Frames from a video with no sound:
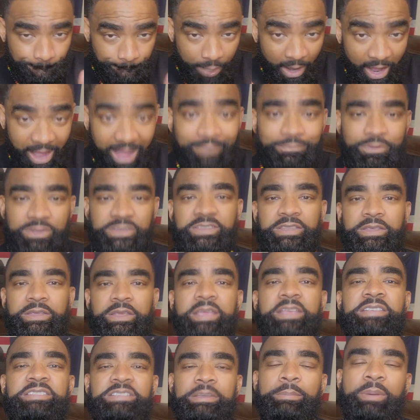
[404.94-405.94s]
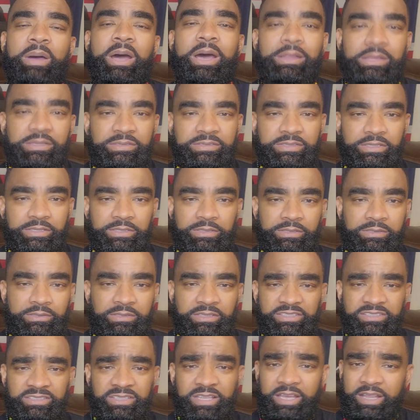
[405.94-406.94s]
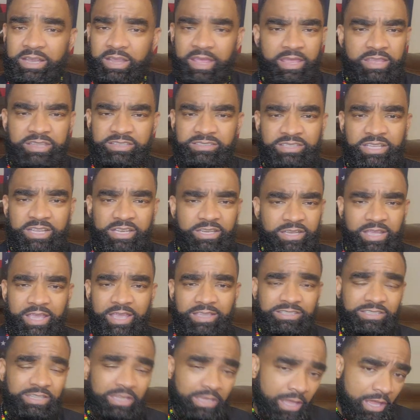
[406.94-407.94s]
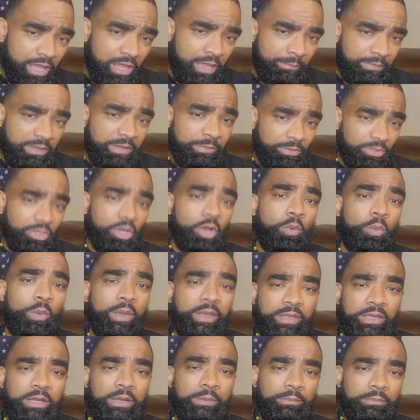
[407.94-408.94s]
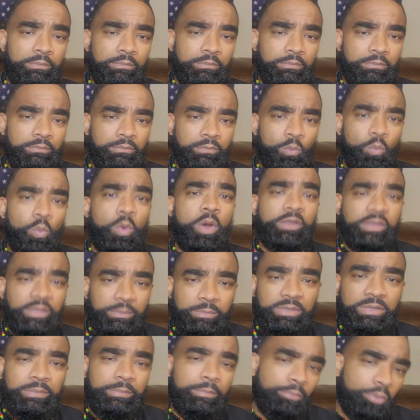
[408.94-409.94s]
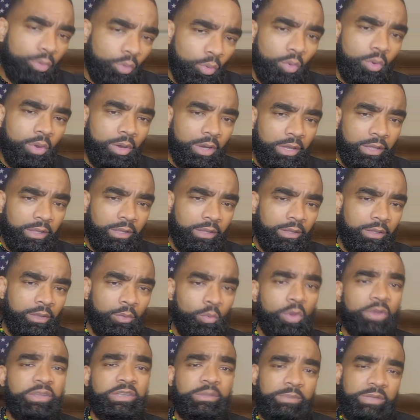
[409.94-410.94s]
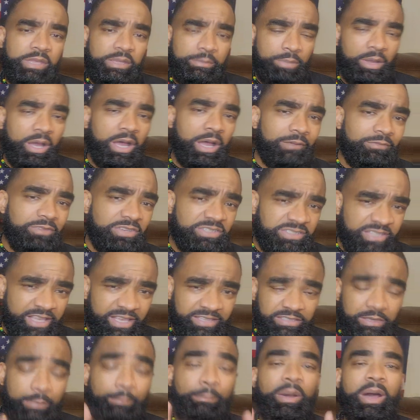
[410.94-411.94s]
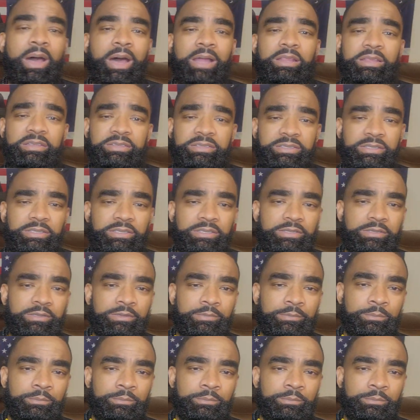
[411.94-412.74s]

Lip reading: Poverty is a policy. It's not an accident. People don't wake up wanting to be poor and wanting to be impoverished. That's a policy.